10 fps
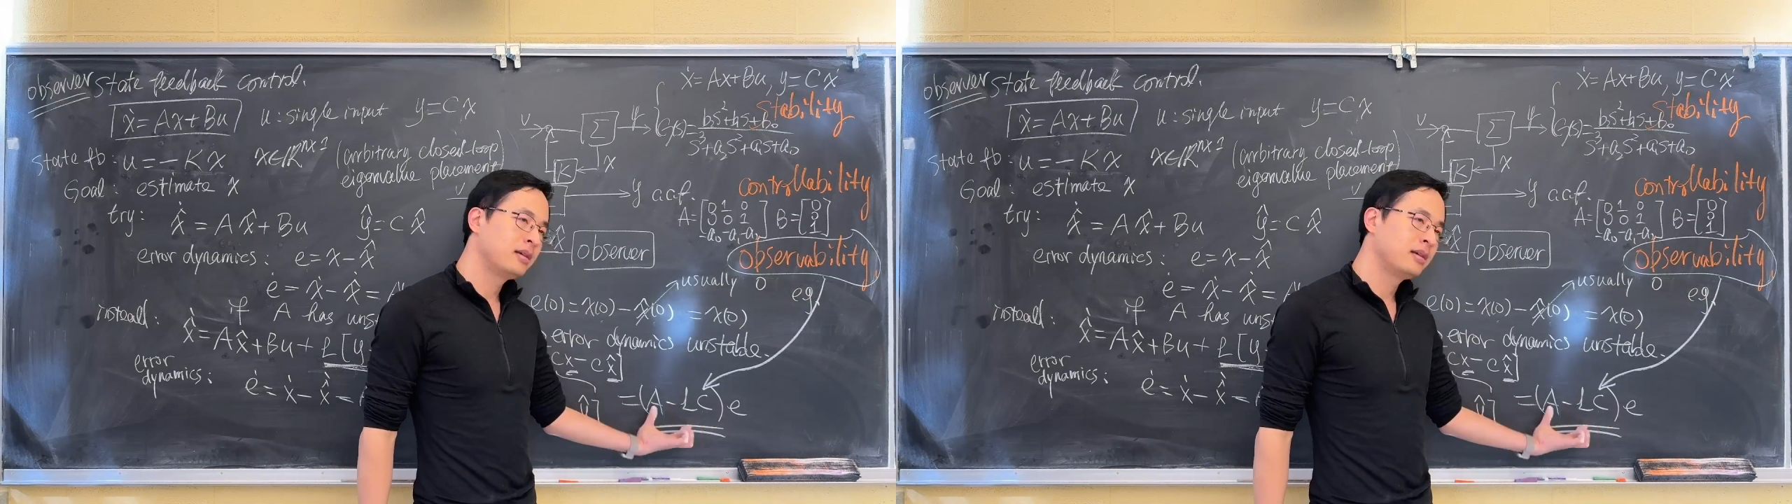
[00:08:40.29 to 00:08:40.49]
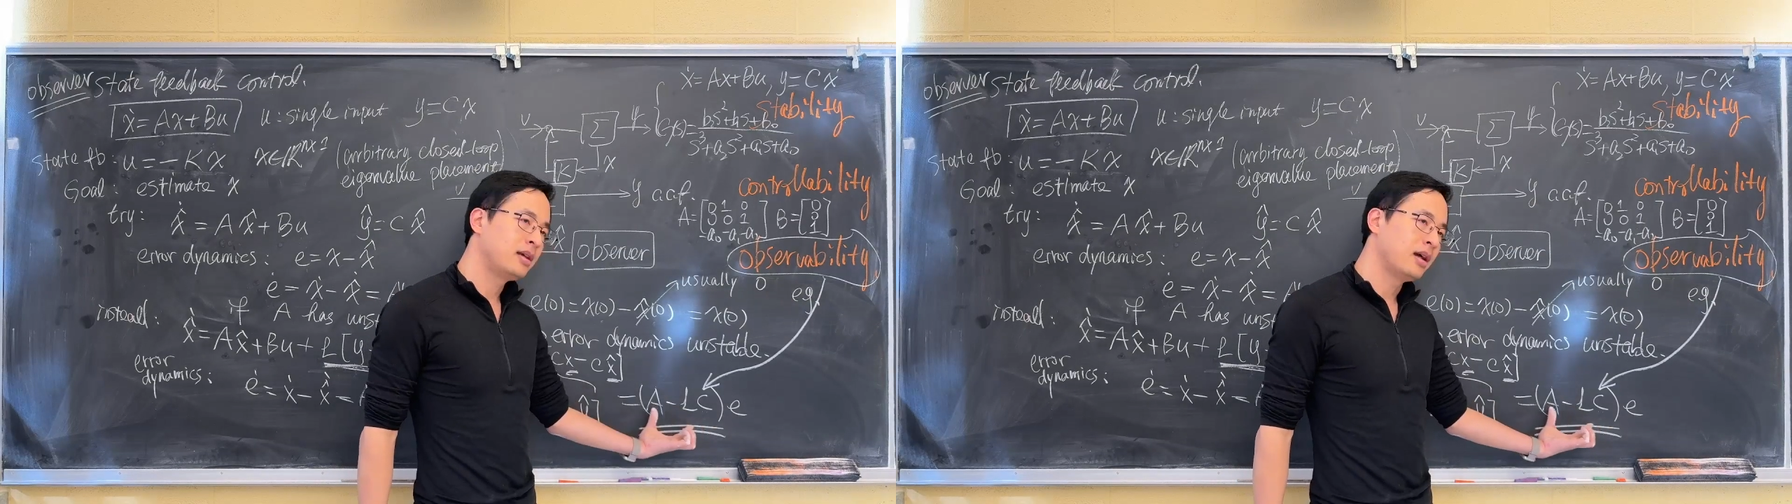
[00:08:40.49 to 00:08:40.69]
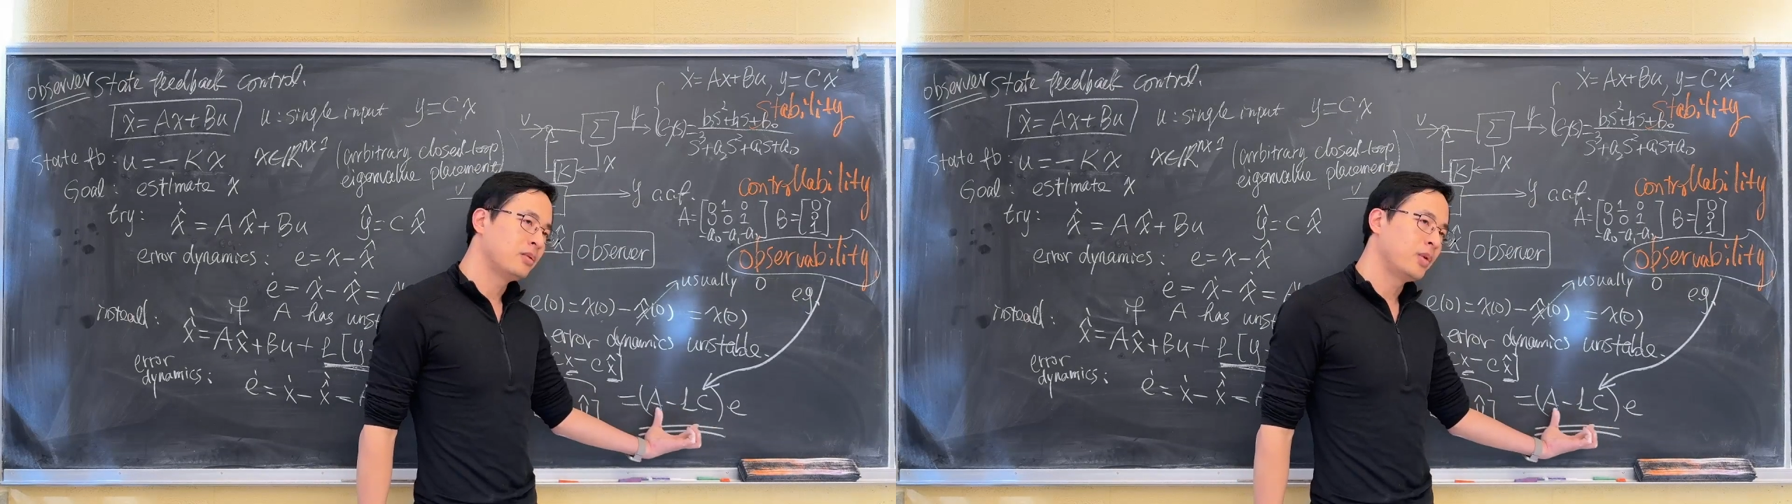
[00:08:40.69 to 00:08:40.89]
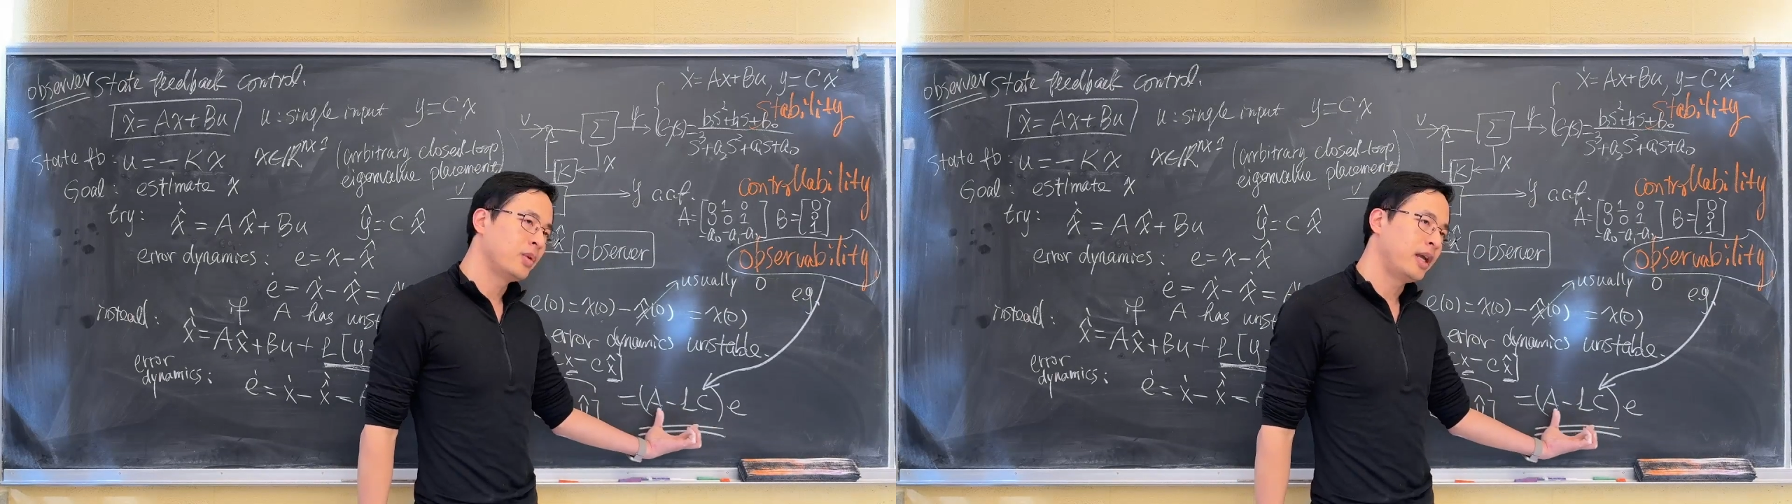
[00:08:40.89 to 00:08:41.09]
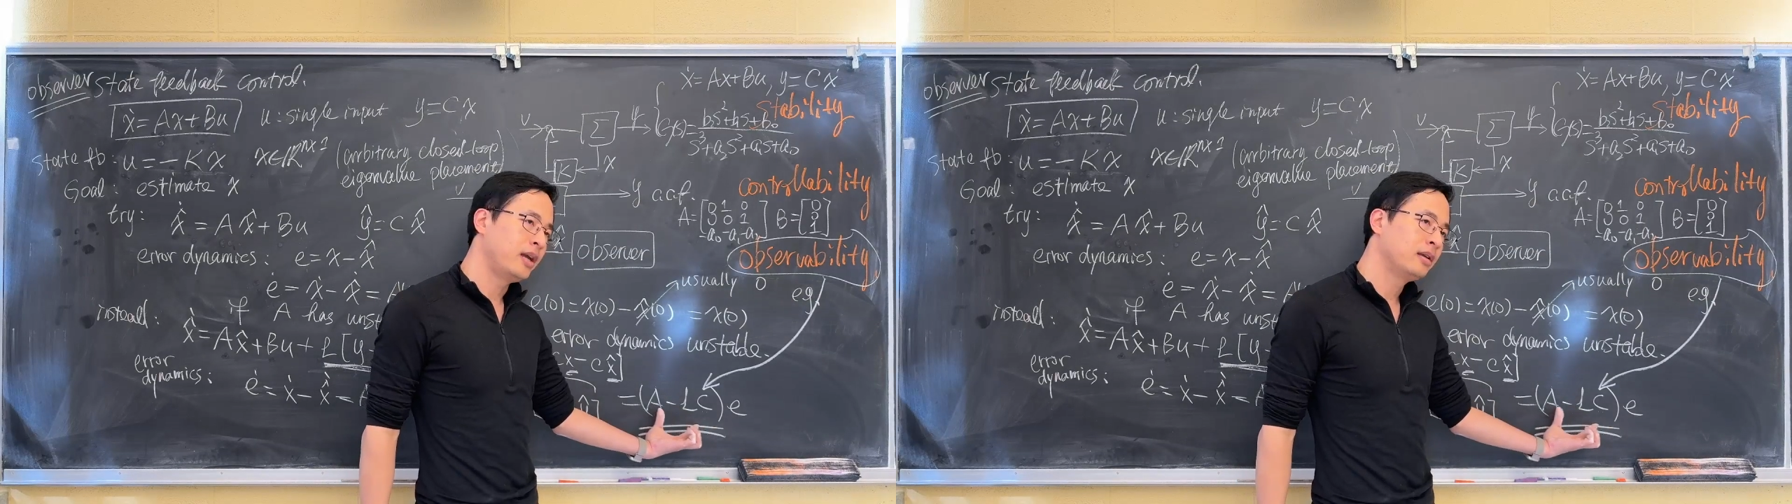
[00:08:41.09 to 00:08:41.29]
can
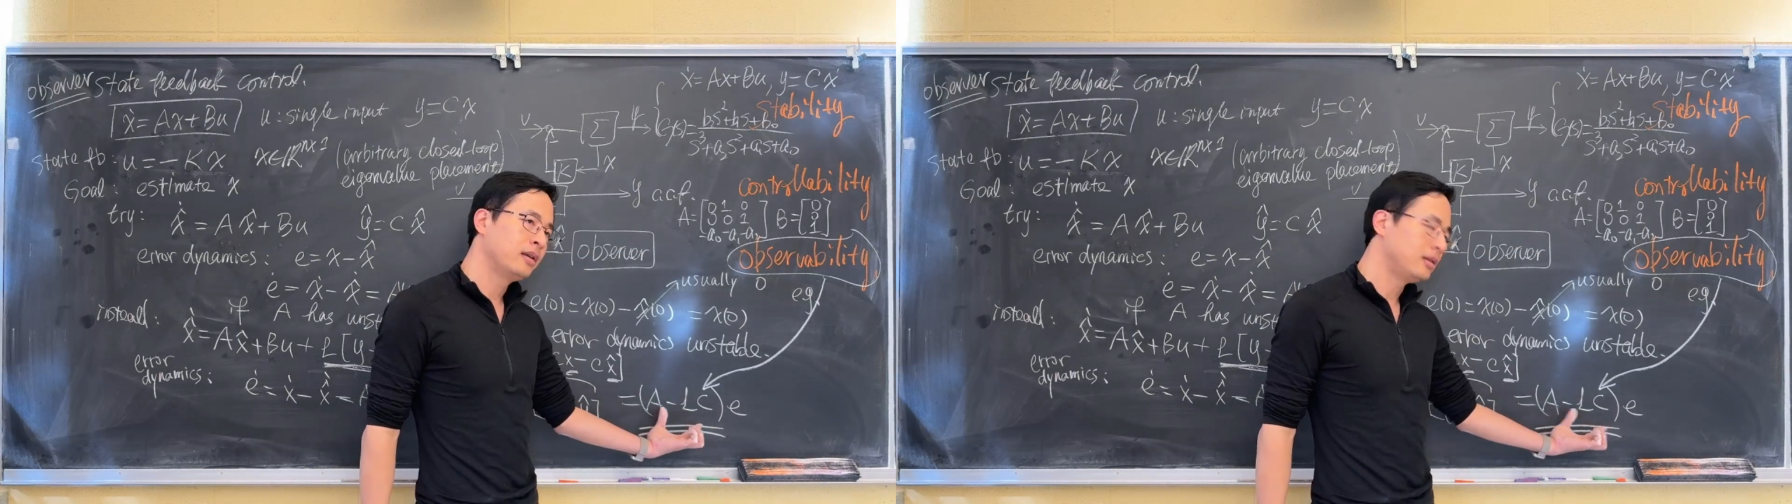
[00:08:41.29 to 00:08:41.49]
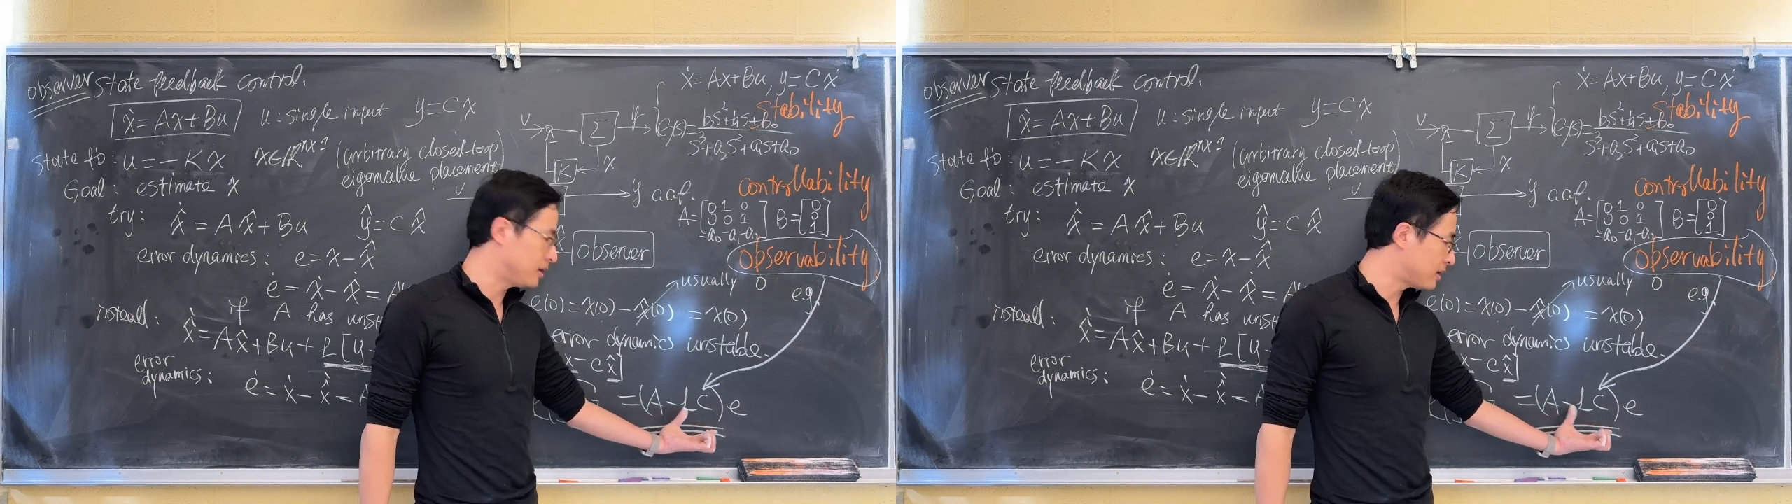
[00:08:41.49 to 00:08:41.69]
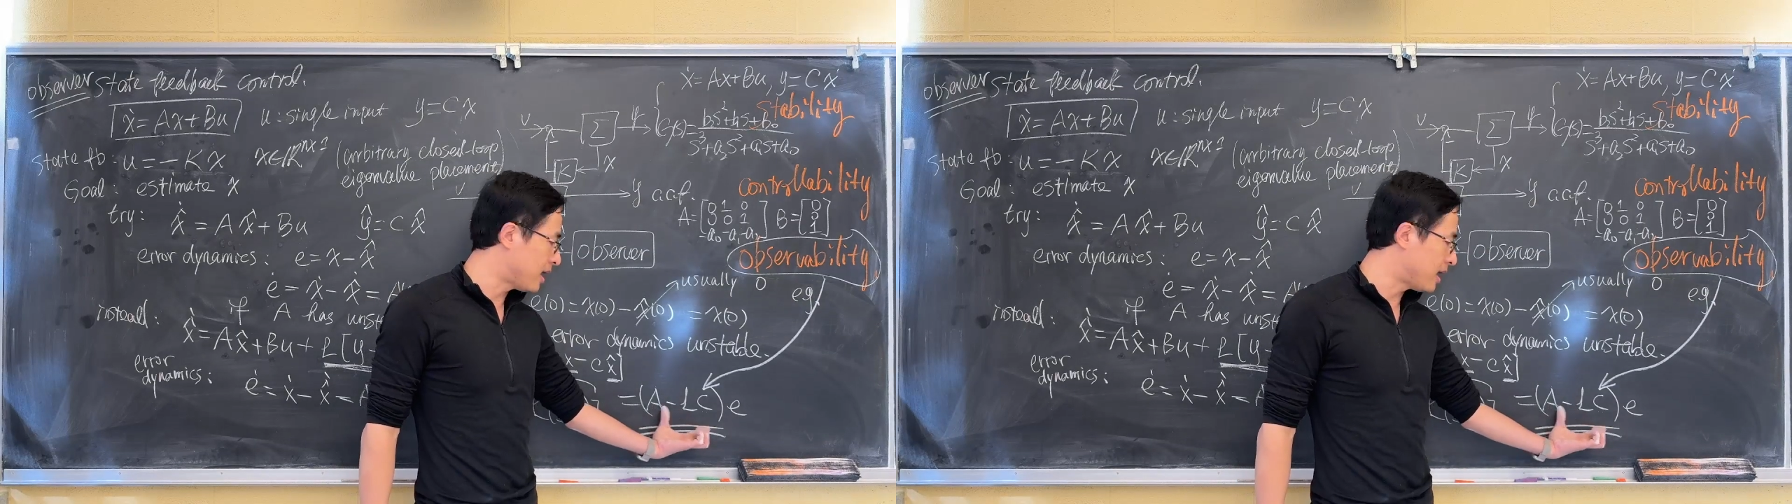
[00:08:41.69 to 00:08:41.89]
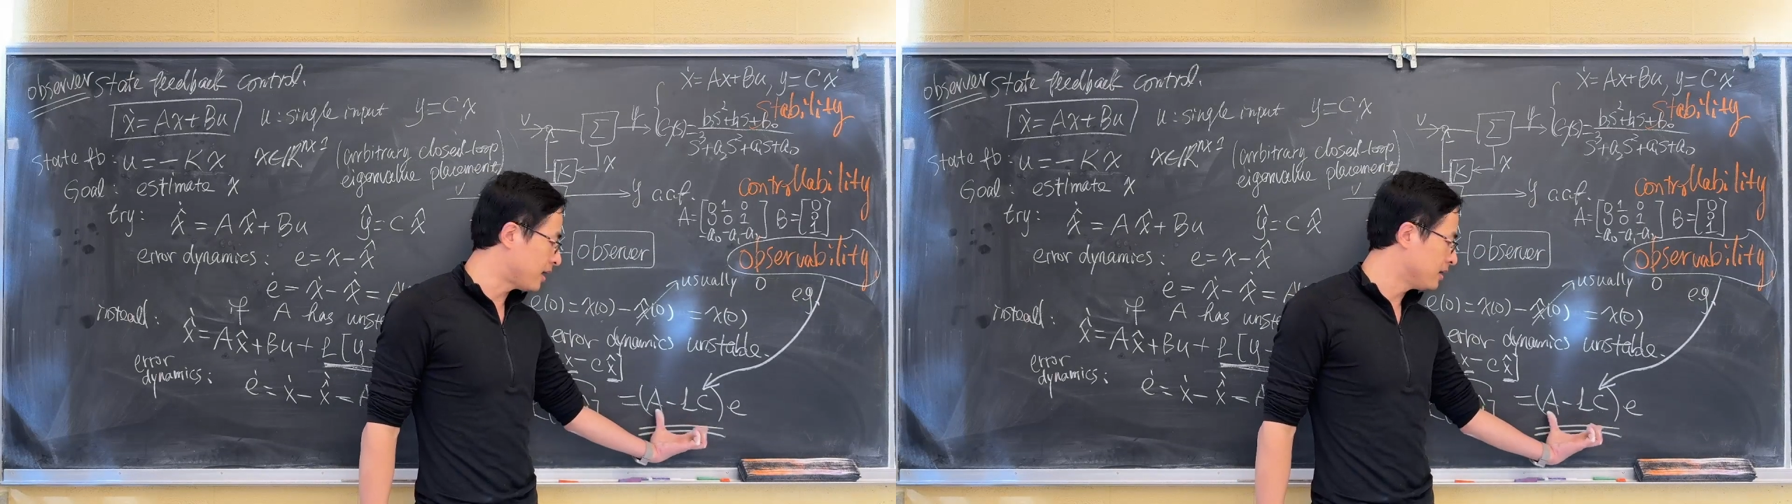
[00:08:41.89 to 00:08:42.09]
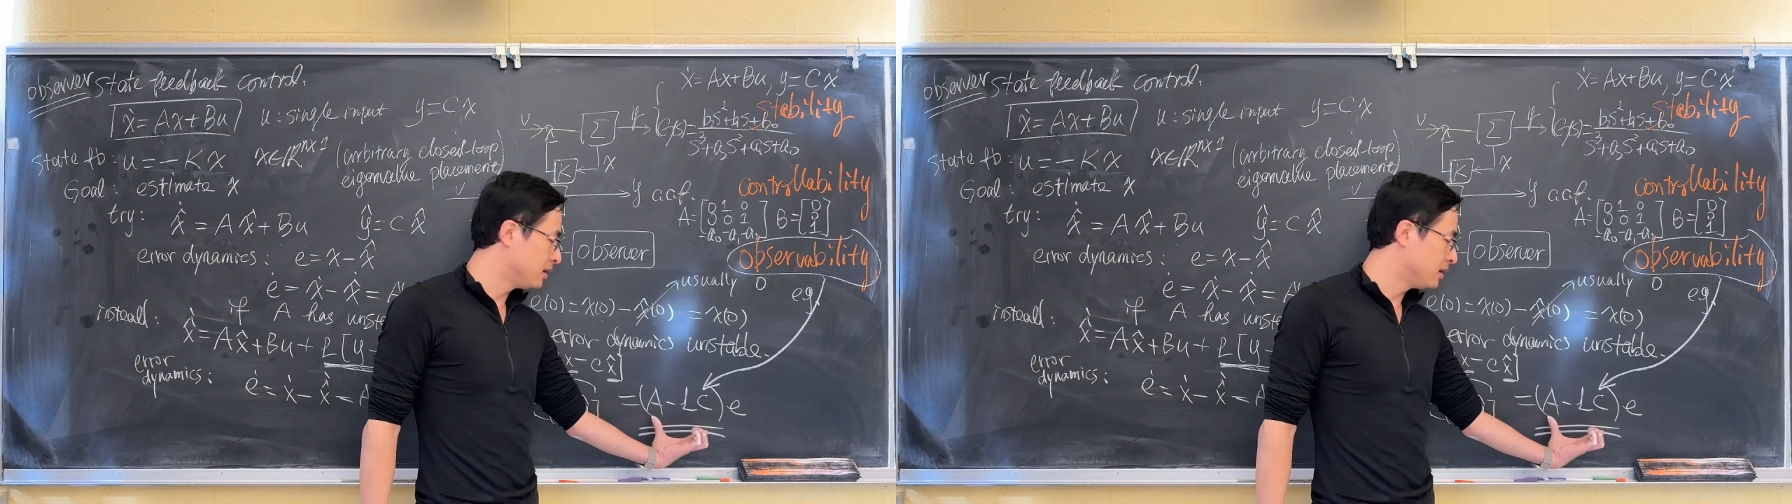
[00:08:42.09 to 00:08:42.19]
we design